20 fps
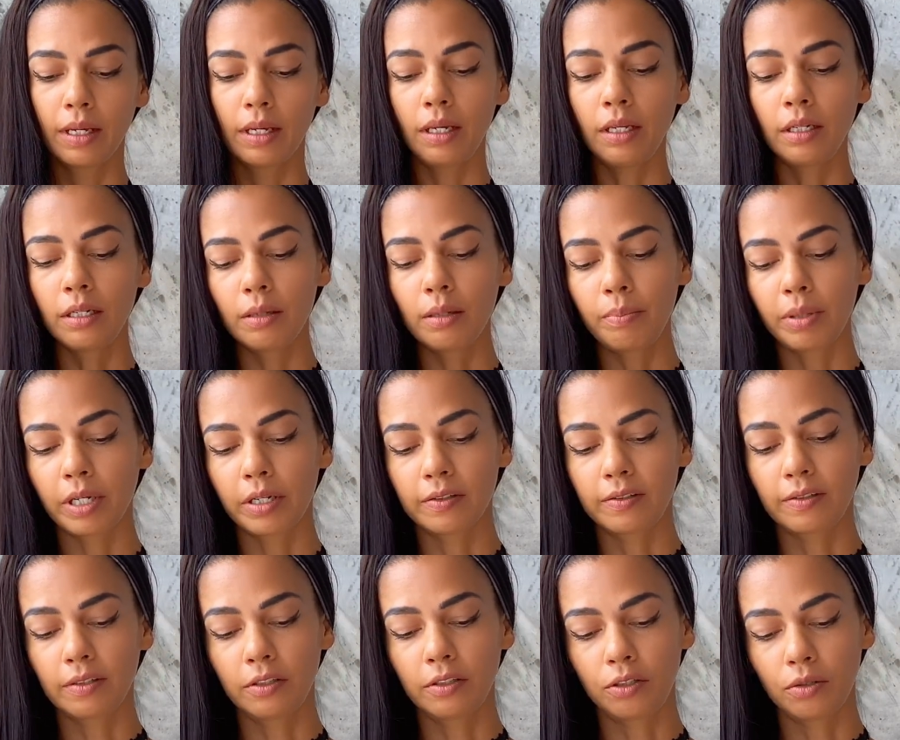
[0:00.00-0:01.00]
in
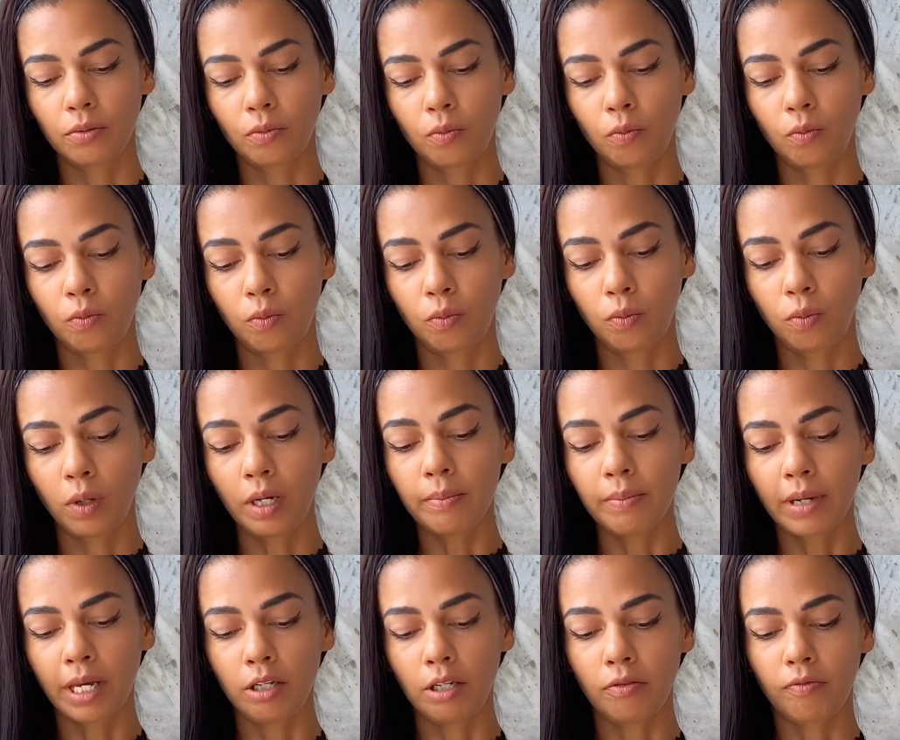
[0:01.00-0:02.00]
comparison to what
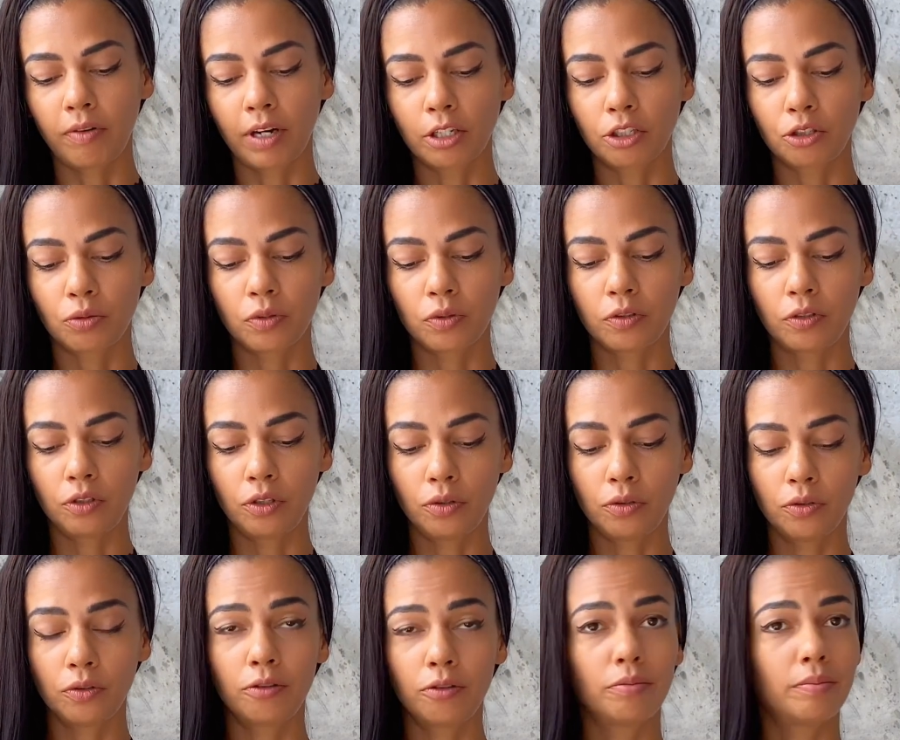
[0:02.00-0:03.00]
manufacturers
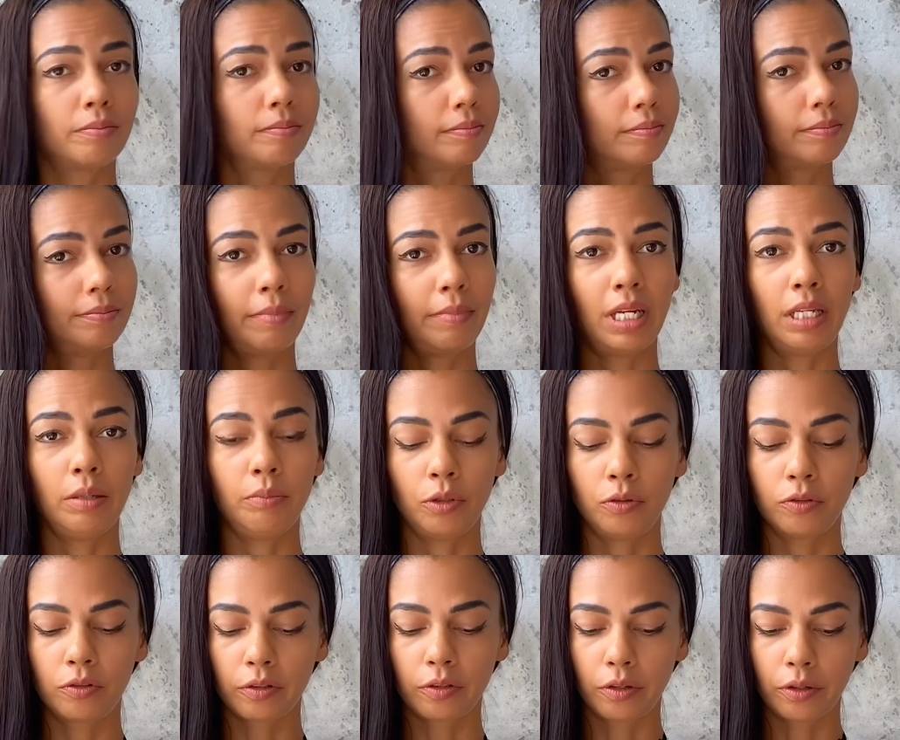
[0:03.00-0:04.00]
used many
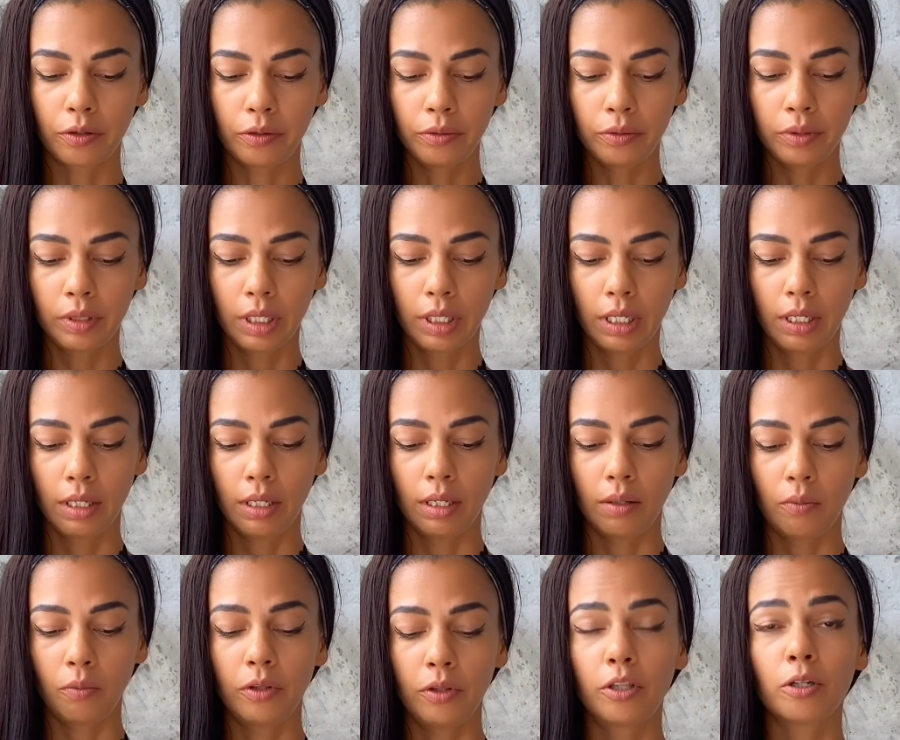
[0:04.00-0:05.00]
moons ago
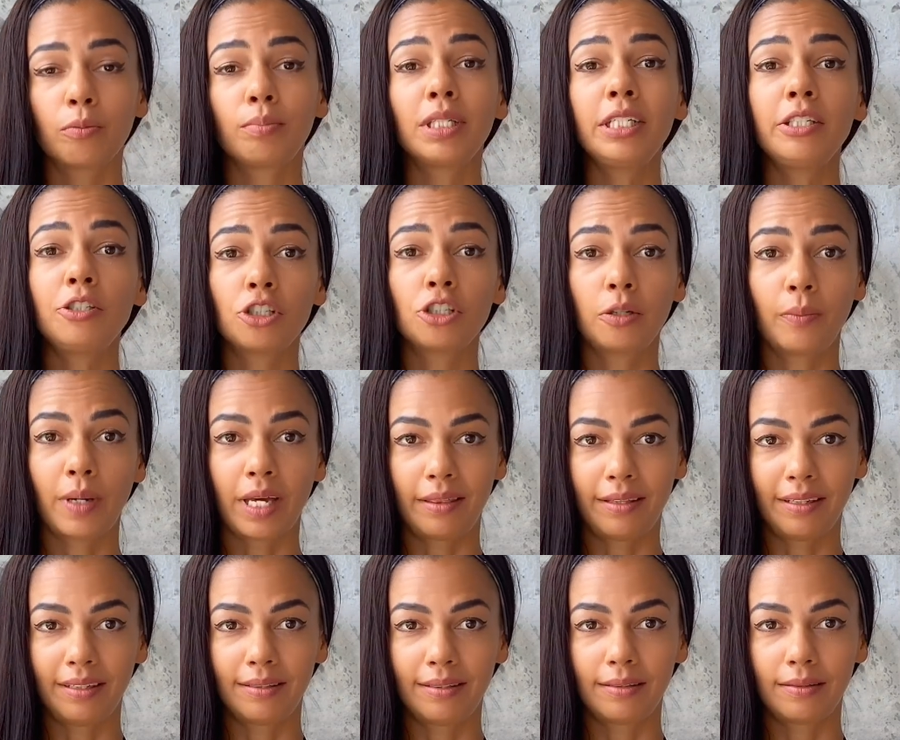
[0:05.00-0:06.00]
with their bleaching
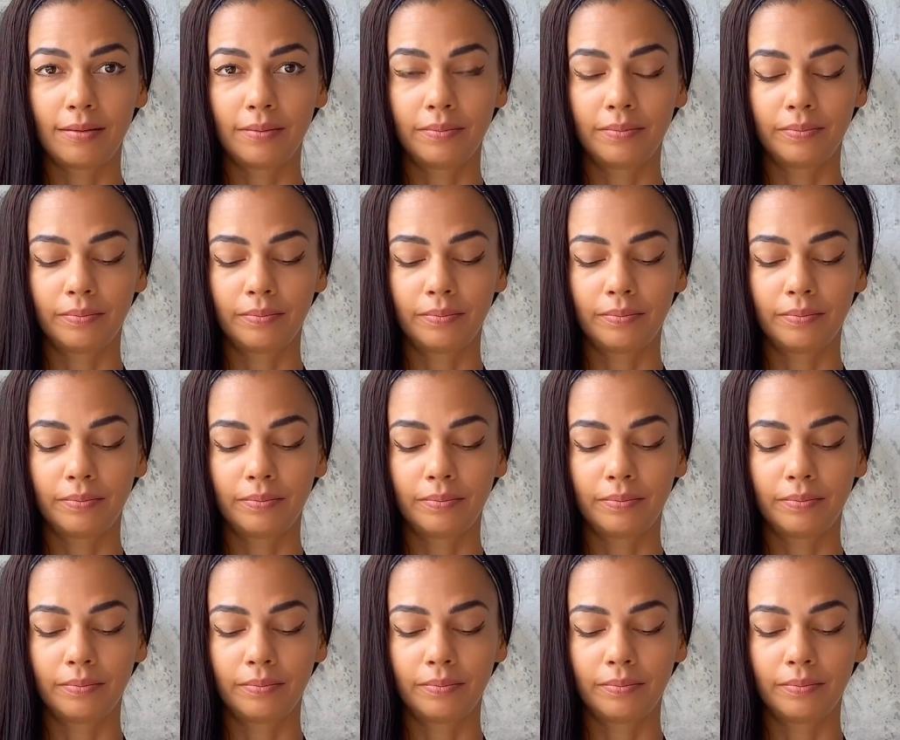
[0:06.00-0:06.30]
methods.